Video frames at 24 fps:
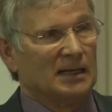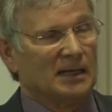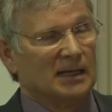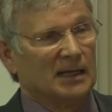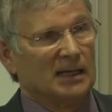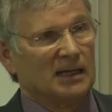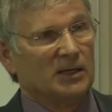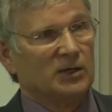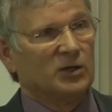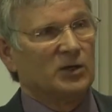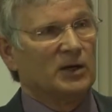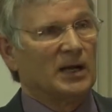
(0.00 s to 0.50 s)

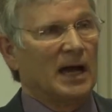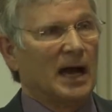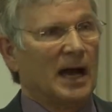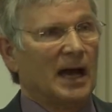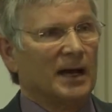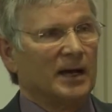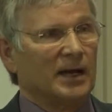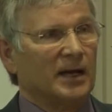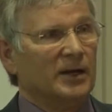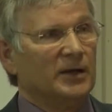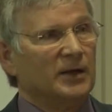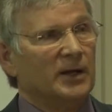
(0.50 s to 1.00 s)
and you
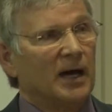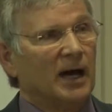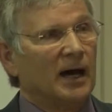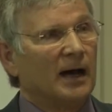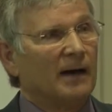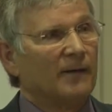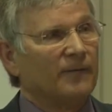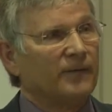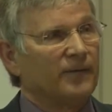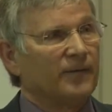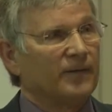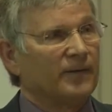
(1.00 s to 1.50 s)
got
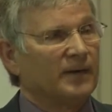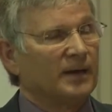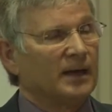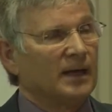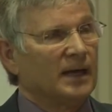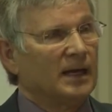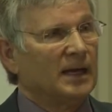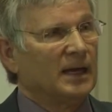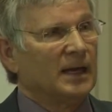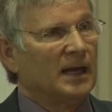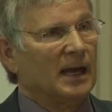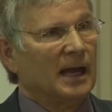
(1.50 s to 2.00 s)
enough,
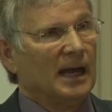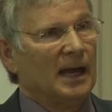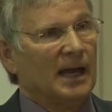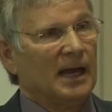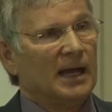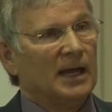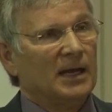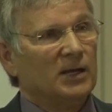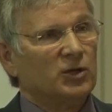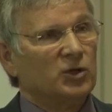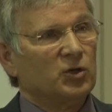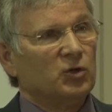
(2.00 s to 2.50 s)

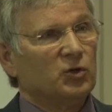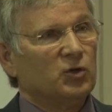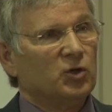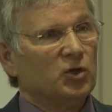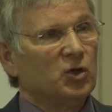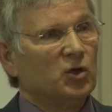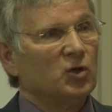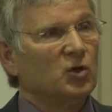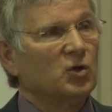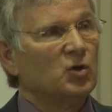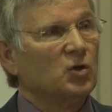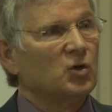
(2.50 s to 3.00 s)
and you
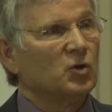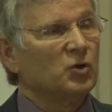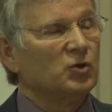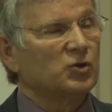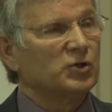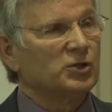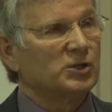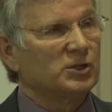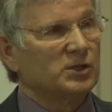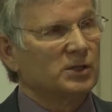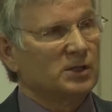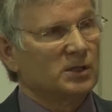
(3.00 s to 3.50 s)

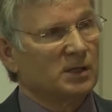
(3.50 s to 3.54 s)
use,